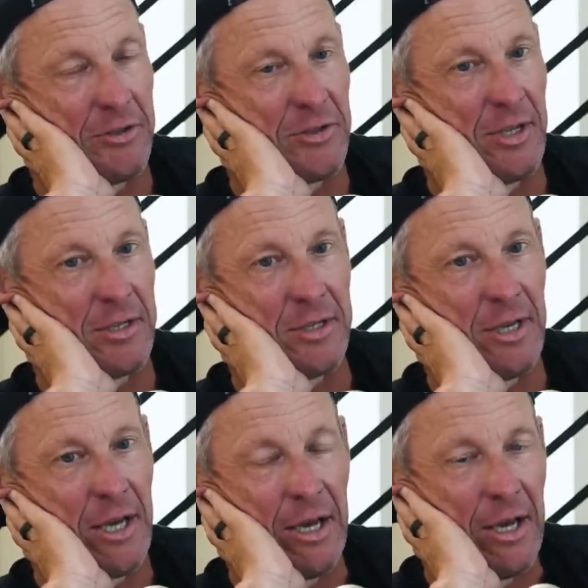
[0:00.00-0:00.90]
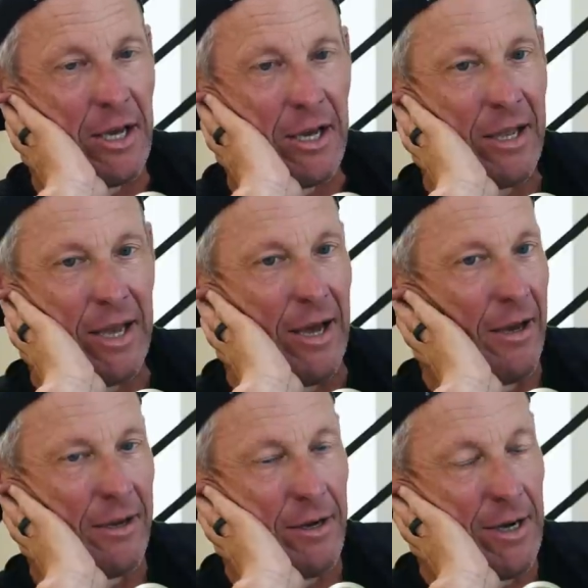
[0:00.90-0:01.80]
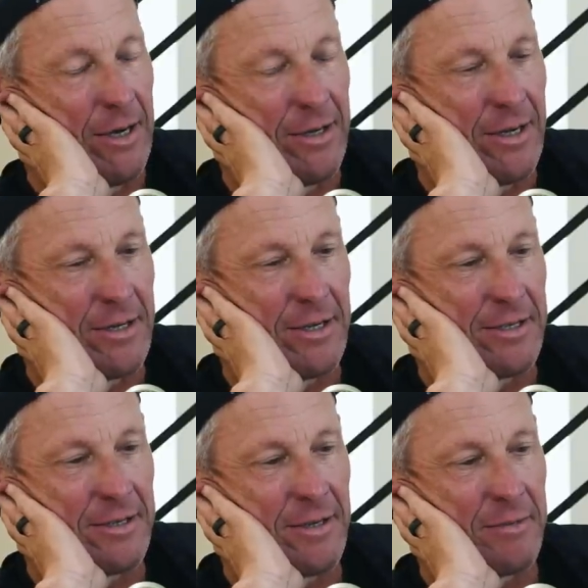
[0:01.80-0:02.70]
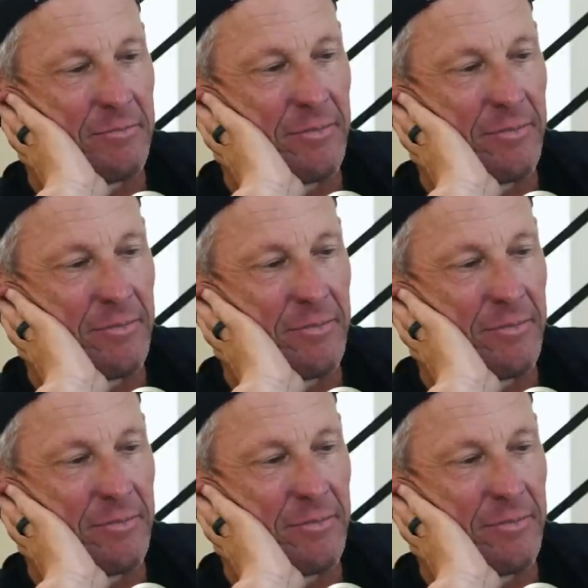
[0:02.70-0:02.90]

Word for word: It's it's yeah yeah. I, I, it, it,